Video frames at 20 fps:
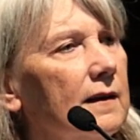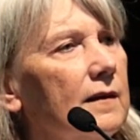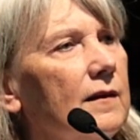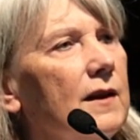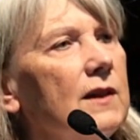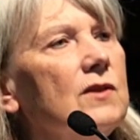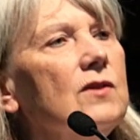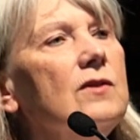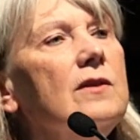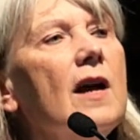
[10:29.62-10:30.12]

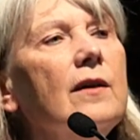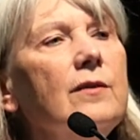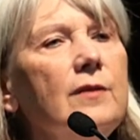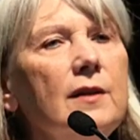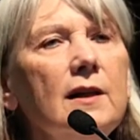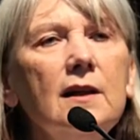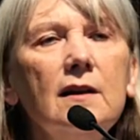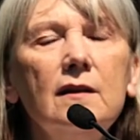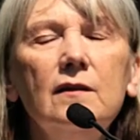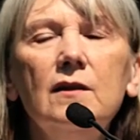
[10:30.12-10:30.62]
there's
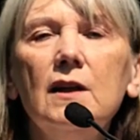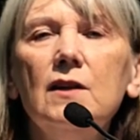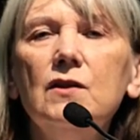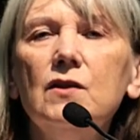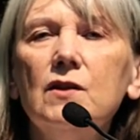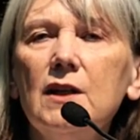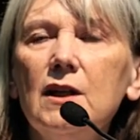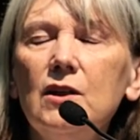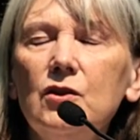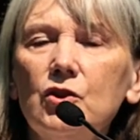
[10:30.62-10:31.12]
nothing in
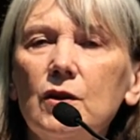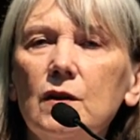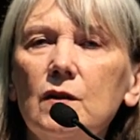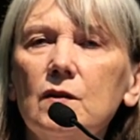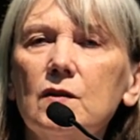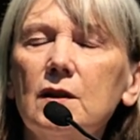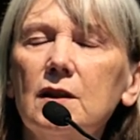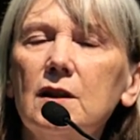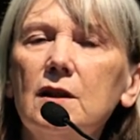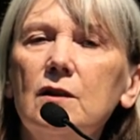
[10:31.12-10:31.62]
these
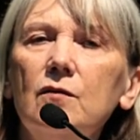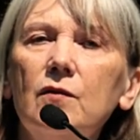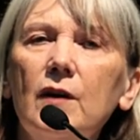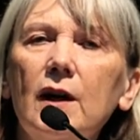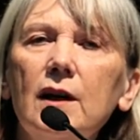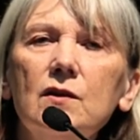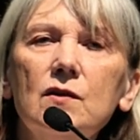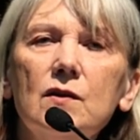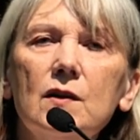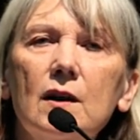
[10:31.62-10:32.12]
teachings that
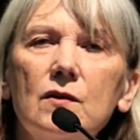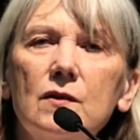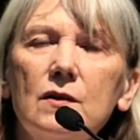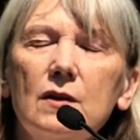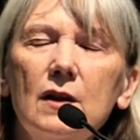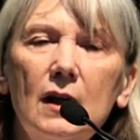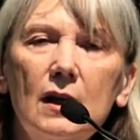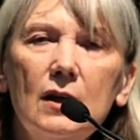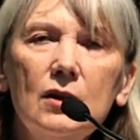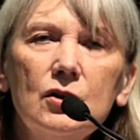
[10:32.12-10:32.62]
invites us
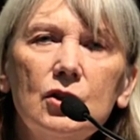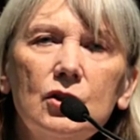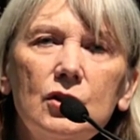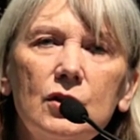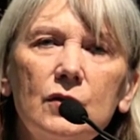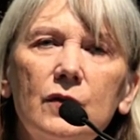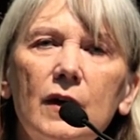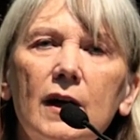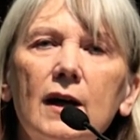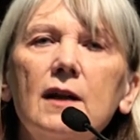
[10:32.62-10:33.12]
to
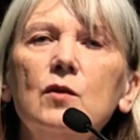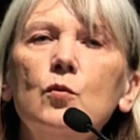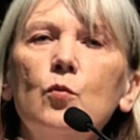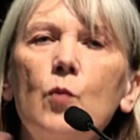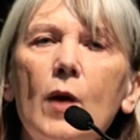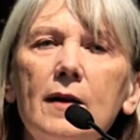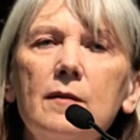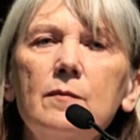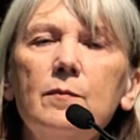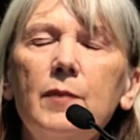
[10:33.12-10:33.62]
divide
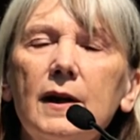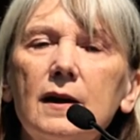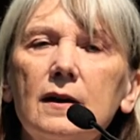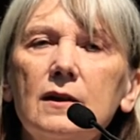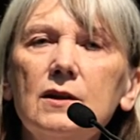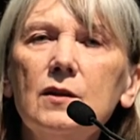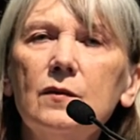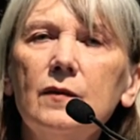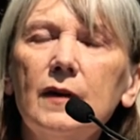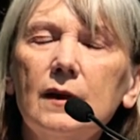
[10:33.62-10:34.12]
one
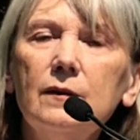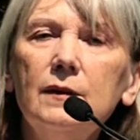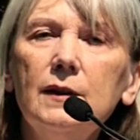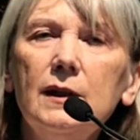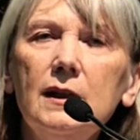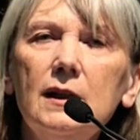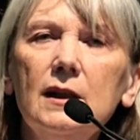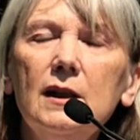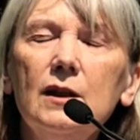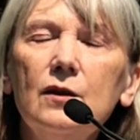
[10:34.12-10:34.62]
part of our
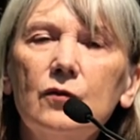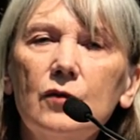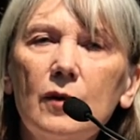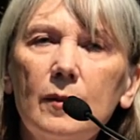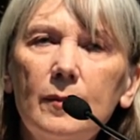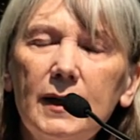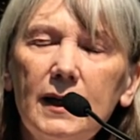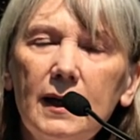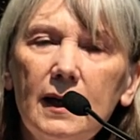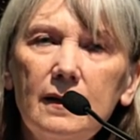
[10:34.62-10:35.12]
thinking
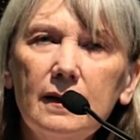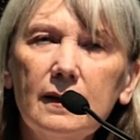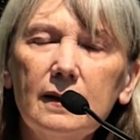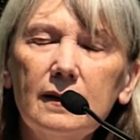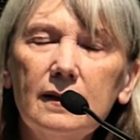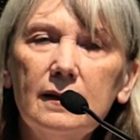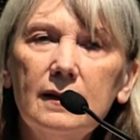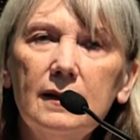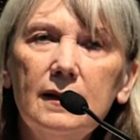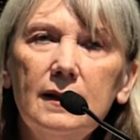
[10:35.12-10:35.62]
from another.
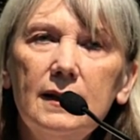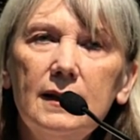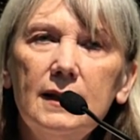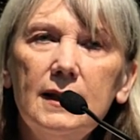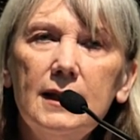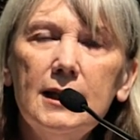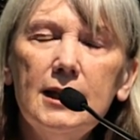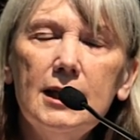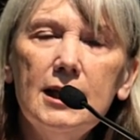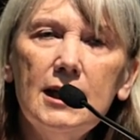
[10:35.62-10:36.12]

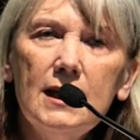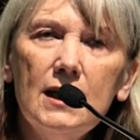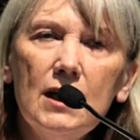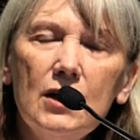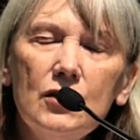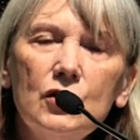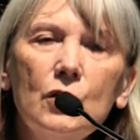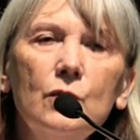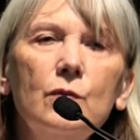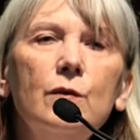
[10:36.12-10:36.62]

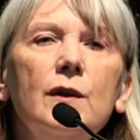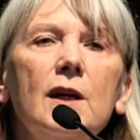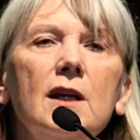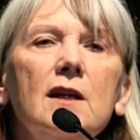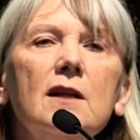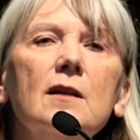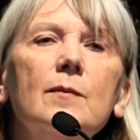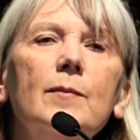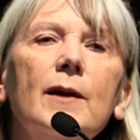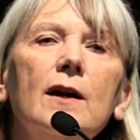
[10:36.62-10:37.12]
So
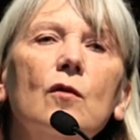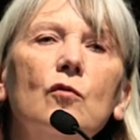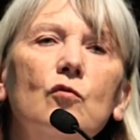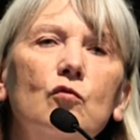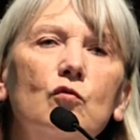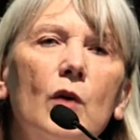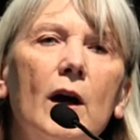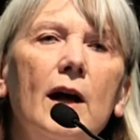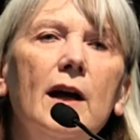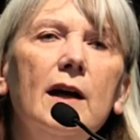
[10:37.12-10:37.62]
think
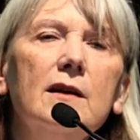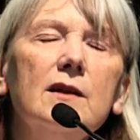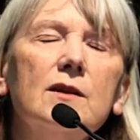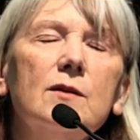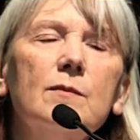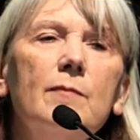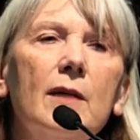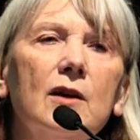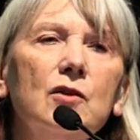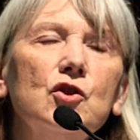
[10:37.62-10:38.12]
about
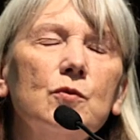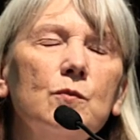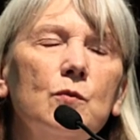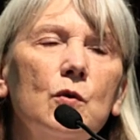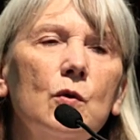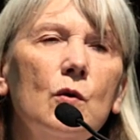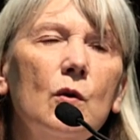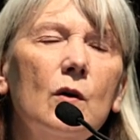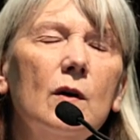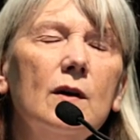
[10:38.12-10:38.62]
right much
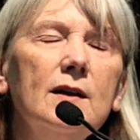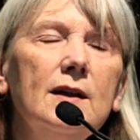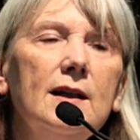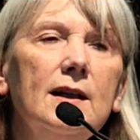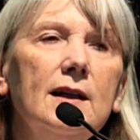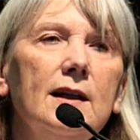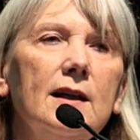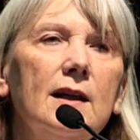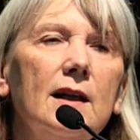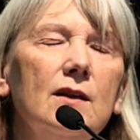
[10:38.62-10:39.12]
more
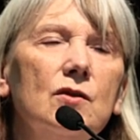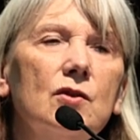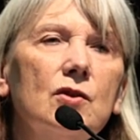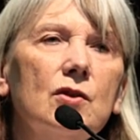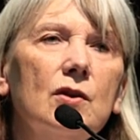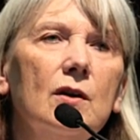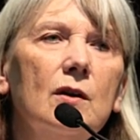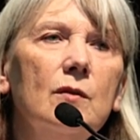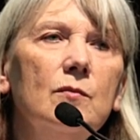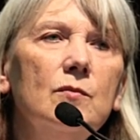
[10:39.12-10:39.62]
in
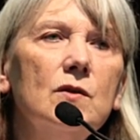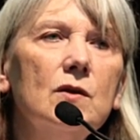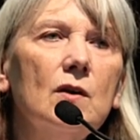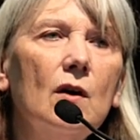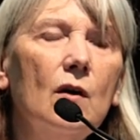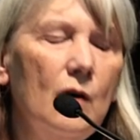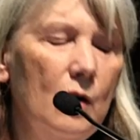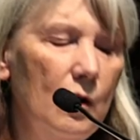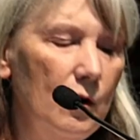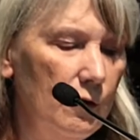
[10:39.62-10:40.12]
terms
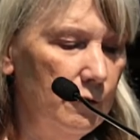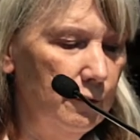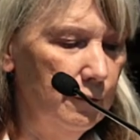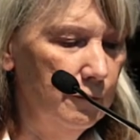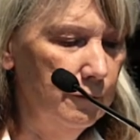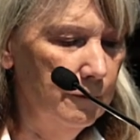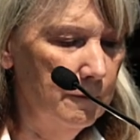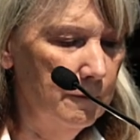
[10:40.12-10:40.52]
of